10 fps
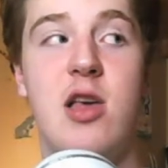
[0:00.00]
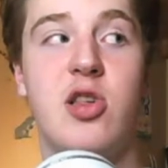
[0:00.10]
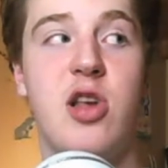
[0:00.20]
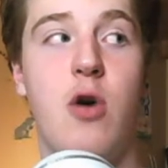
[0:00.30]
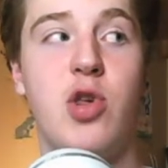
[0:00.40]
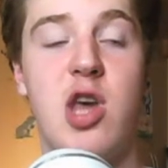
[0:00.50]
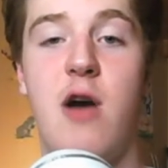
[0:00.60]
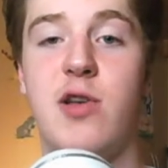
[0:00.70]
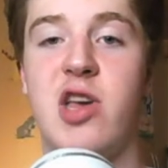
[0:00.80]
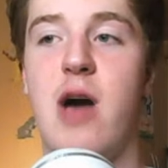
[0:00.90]

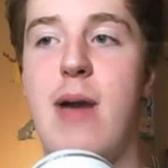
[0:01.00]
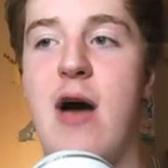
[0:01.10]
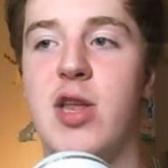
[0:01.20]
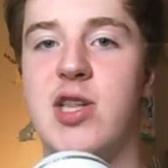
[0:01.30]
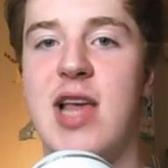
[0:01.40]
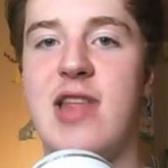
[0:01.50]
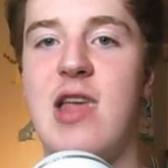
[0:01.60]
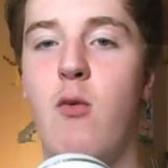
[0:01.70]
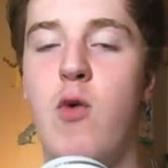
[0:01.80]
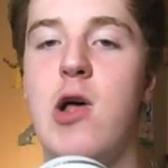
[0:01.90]
Solskjaer has come out and said
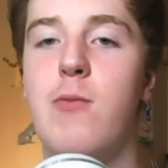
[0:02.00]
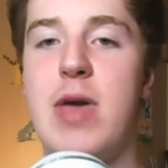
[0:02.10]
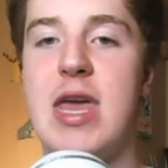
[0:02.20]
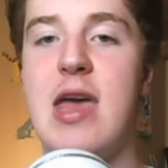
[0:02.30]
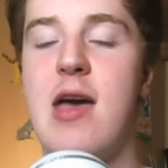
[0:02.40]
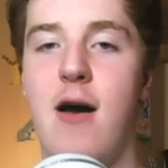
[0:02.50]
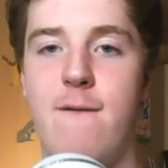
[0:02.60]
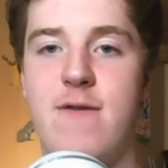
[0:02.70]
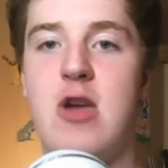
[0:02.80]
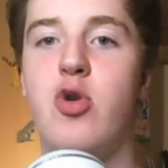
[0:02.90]
there will be a
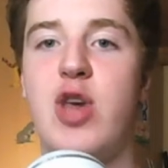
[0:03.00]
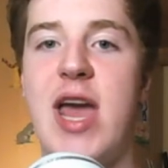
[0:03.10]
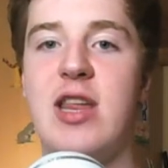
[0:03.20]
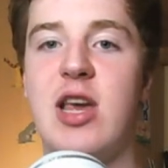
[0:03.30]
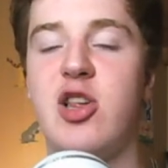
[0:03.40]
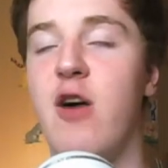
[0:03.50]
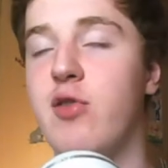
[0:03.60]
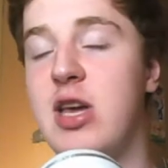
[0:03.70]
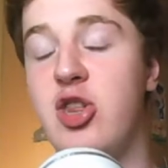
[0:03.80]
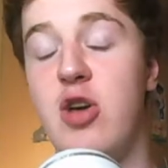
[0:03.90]
few changes,
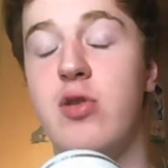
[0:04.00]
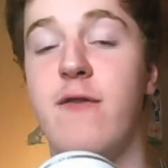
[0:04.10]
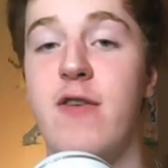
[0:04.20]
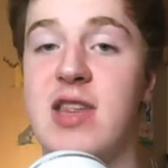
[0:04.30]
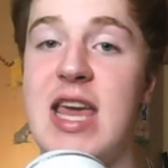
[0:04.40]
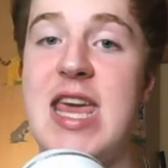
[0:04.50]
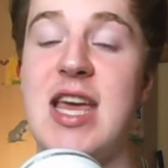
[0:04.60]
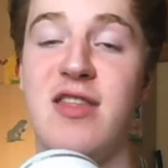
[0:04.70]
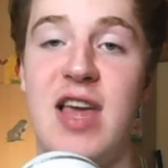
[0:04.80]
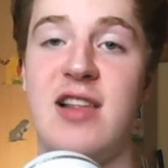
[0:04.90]
obviously due to fatigue
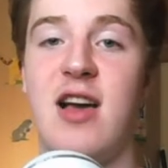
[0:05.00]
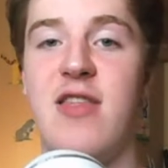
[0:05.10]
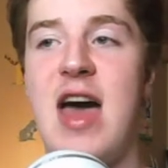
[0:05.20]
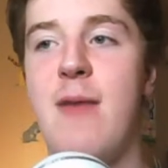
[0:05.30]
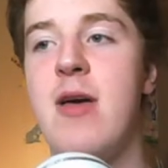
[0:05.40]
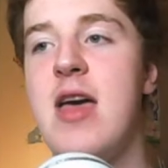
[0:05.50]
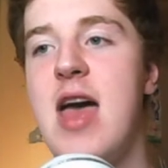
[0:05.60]
and things like that.